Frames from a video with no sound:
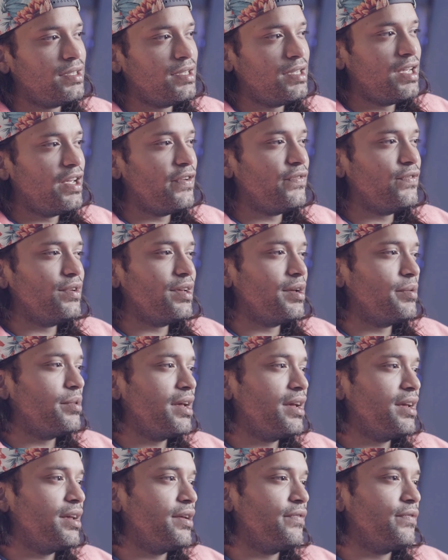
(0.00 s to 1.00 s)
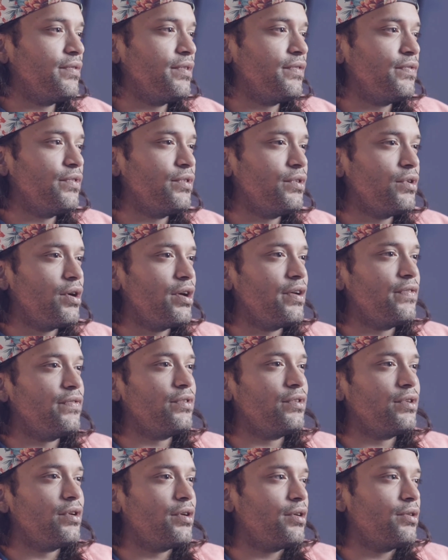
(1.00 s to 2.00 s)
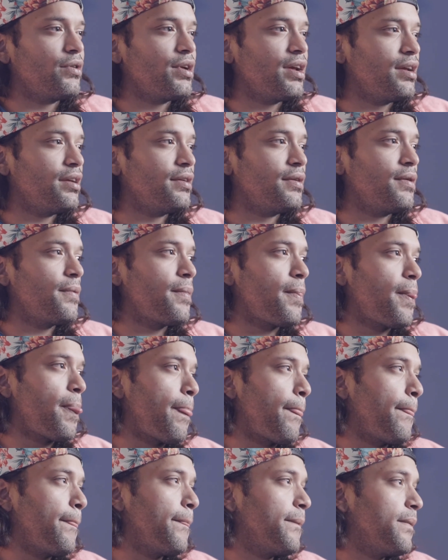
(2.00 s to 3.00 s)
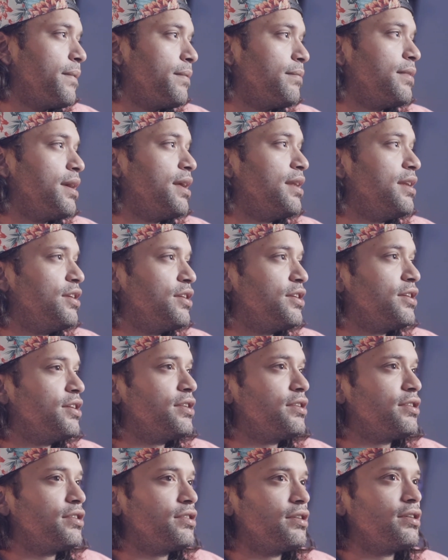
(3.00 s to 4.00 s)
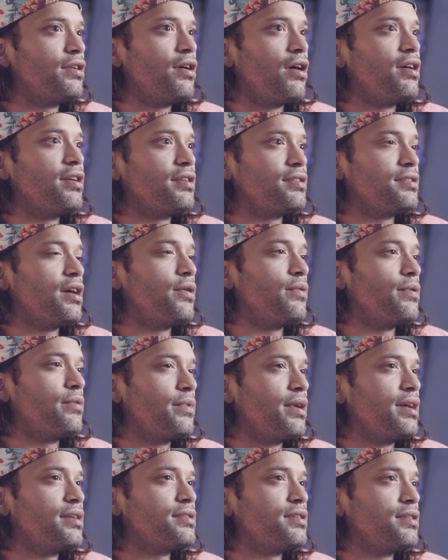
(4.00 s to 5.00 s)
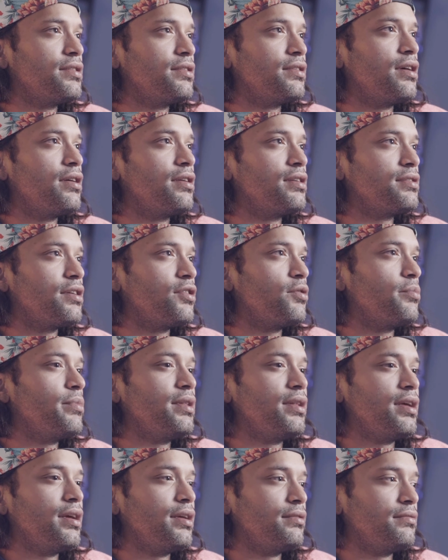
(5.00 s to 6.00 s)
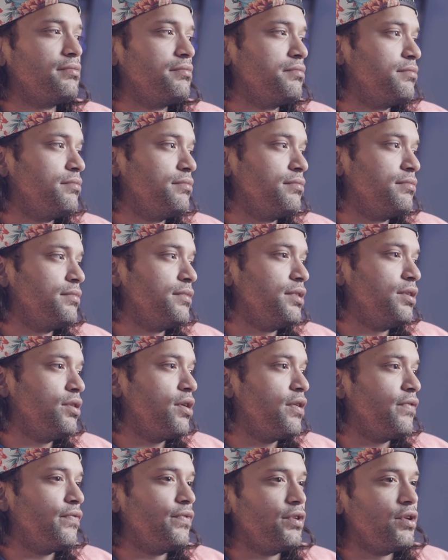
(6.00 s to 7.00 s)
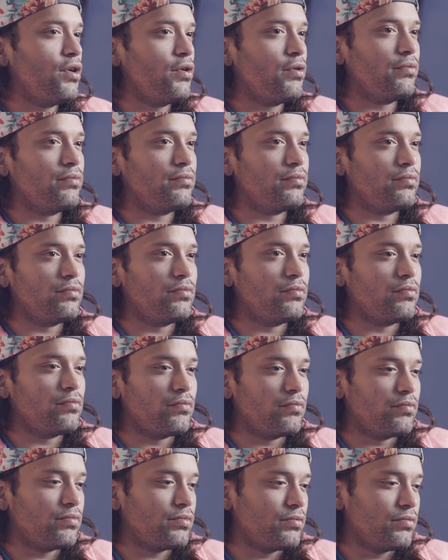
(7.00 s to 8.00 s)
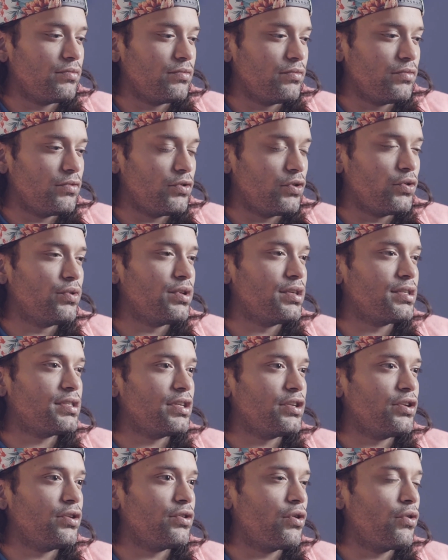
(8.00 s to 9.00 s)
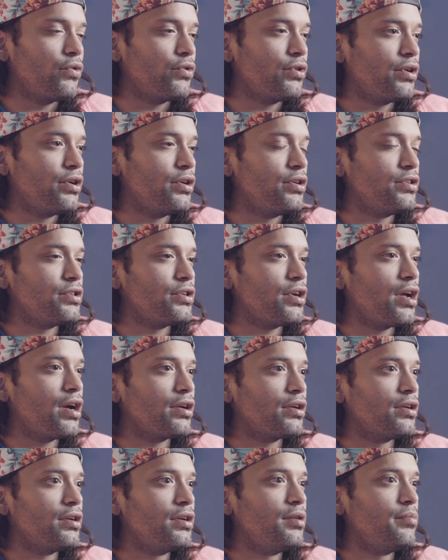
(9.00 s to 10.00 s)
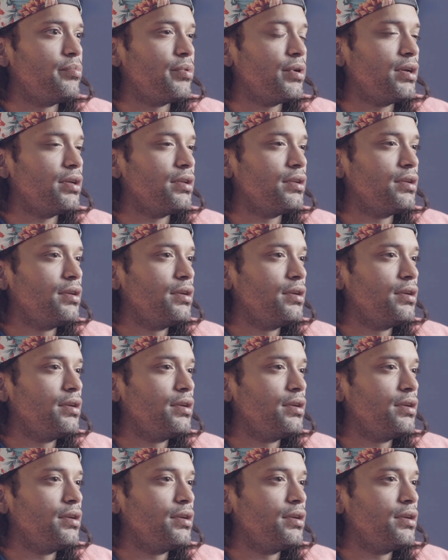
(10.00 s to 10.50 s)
if you know, okay, any good artist, and when I say good artist, I don't mean that, you know, if you don't do this in your older years, you're not good, but